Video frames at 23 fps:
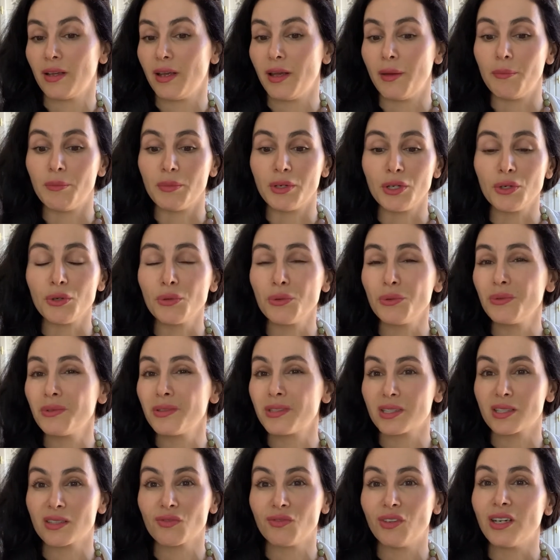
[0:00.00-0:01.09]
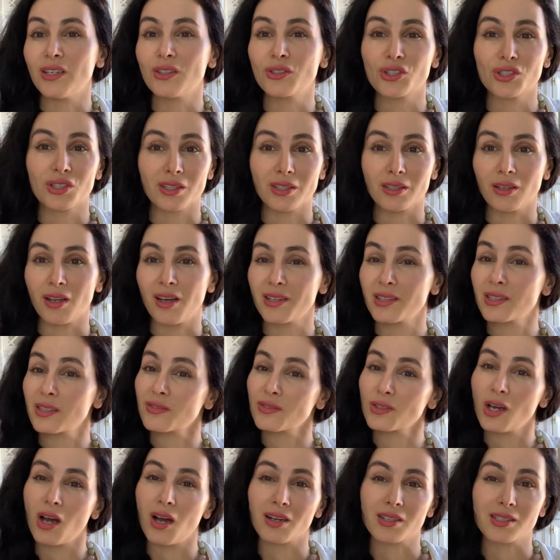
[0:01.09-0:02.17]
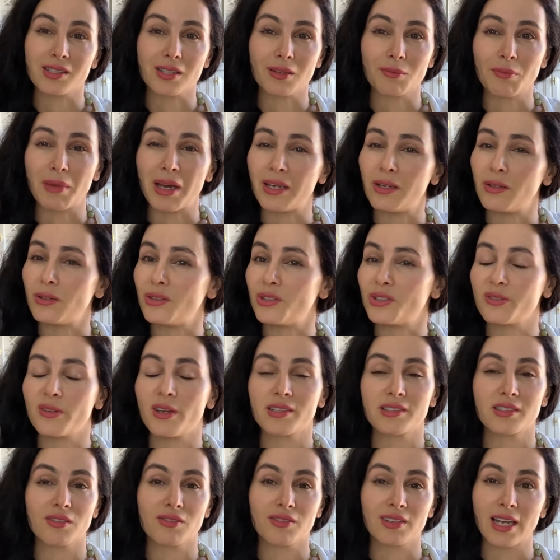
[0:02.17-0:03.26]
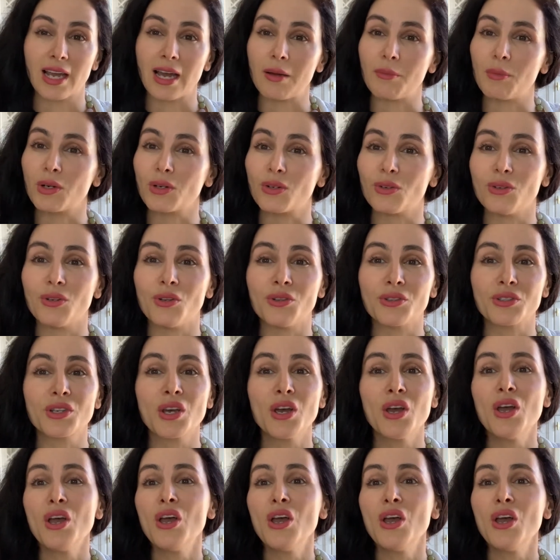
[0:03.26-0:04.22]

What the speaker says: immune dysfunction, lots of toxic metals, lots of chemicals.